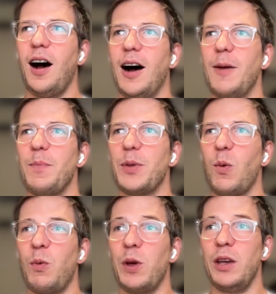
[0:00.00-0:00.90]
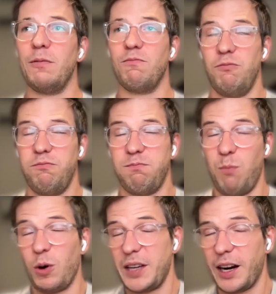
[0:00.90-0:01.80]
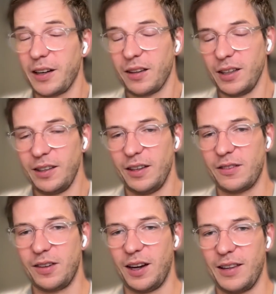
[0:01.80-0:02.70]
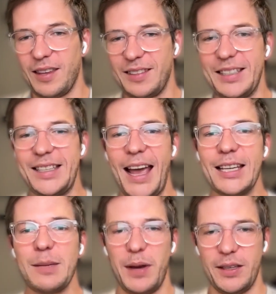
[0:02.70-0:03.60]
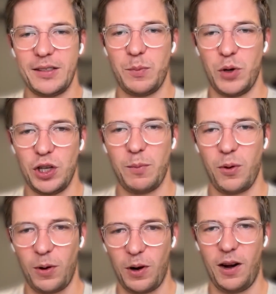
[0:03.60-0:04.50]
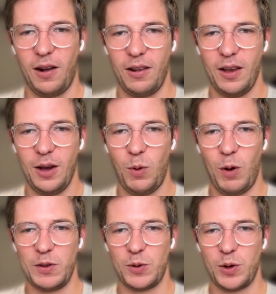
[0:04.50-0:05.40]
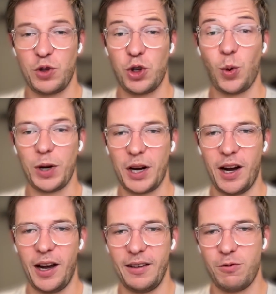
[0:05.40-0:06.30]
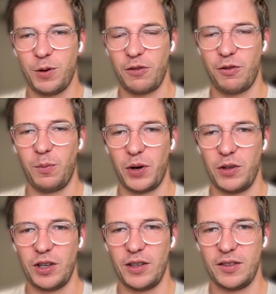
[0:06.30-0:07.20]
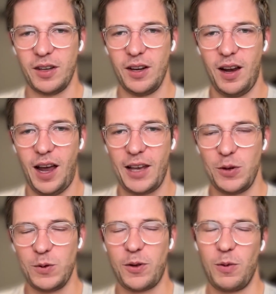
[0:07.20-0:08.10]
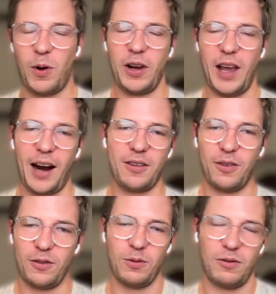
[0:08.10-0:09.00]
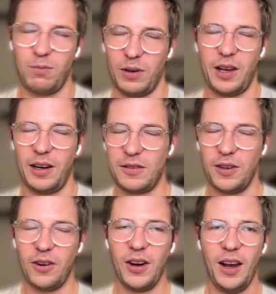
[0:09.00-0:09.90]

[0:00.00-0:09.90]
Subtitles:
More technically, it's this intent-based bridging protocol where we sort of shortcut traditional bridges and use third-party actors, which we'll get into,